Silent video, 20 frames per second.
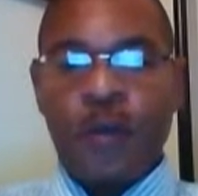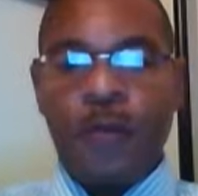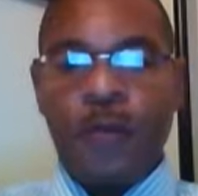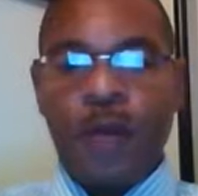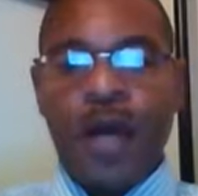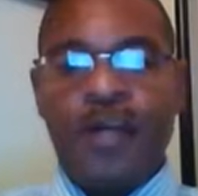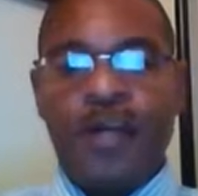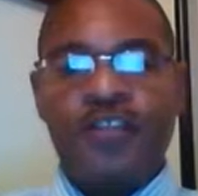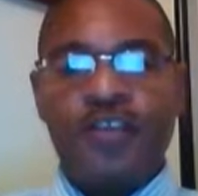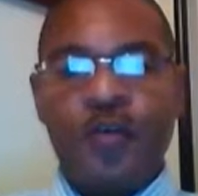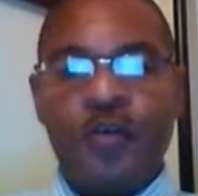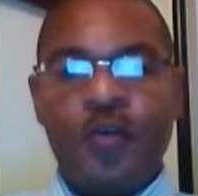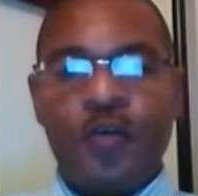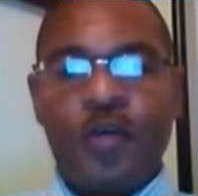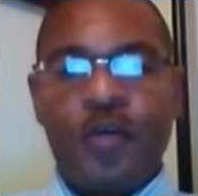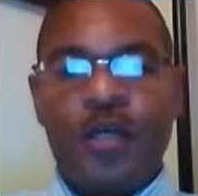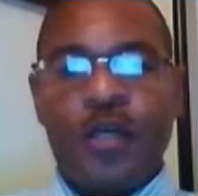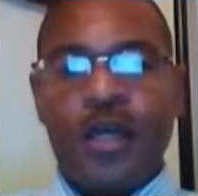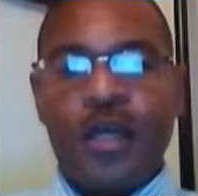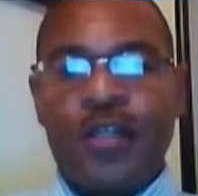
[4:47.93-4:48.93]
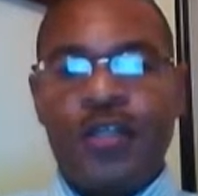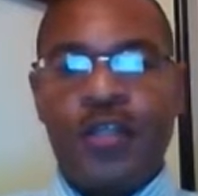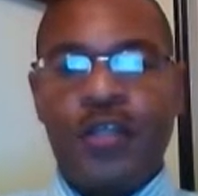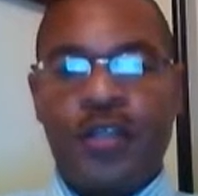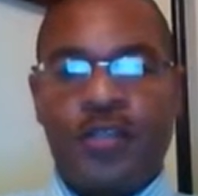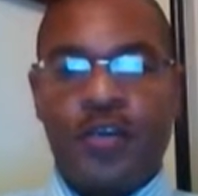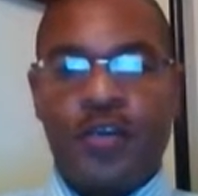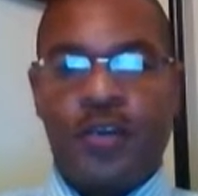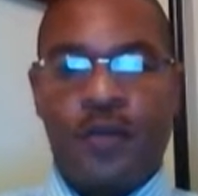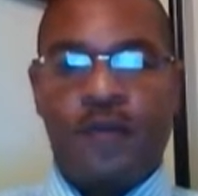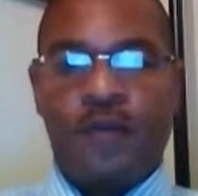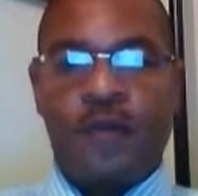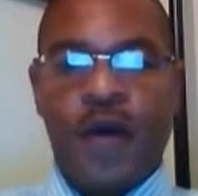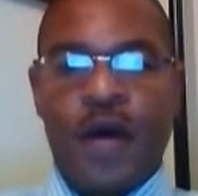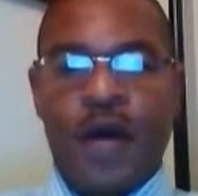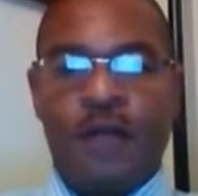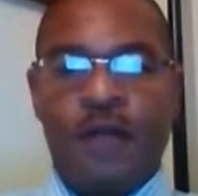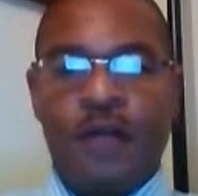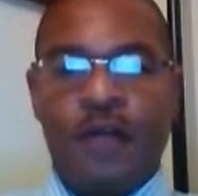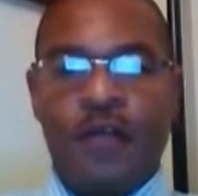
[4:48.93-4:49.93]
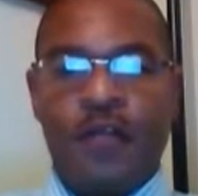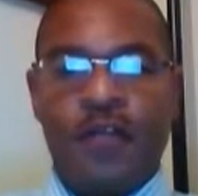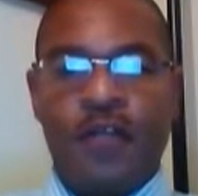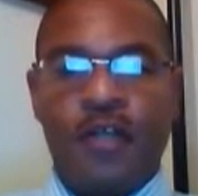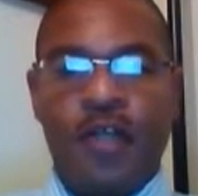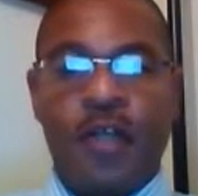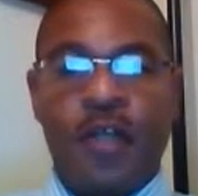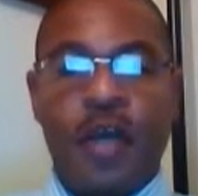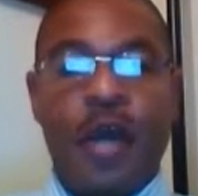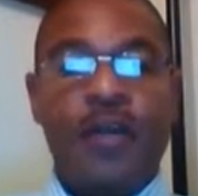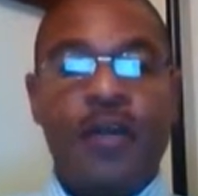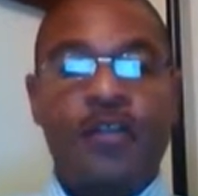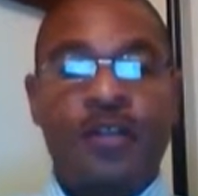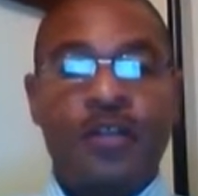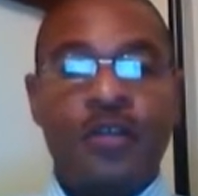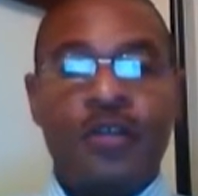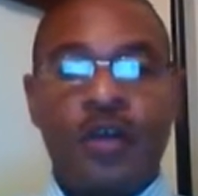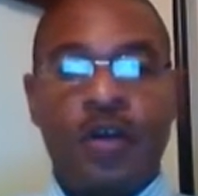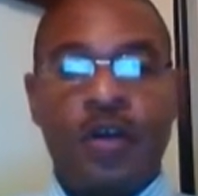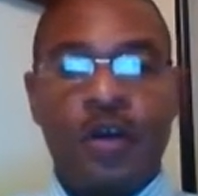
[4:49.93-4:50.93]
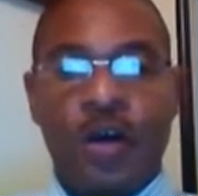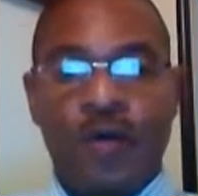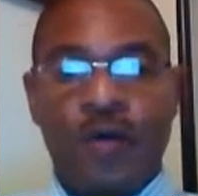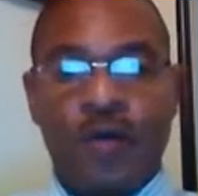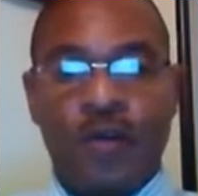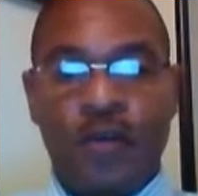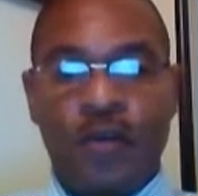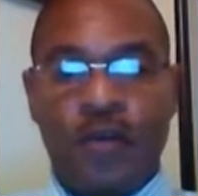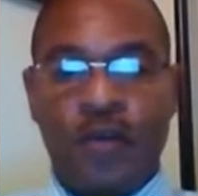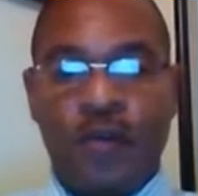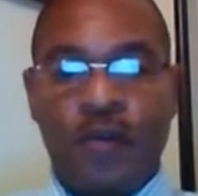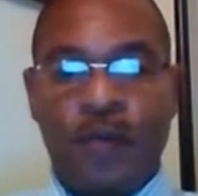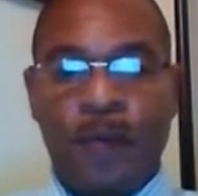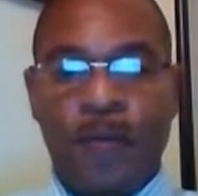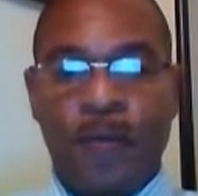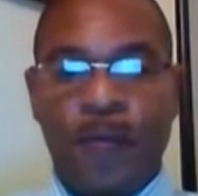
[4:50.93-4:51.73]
by someone in 1935 in Kentucky, actually the governor.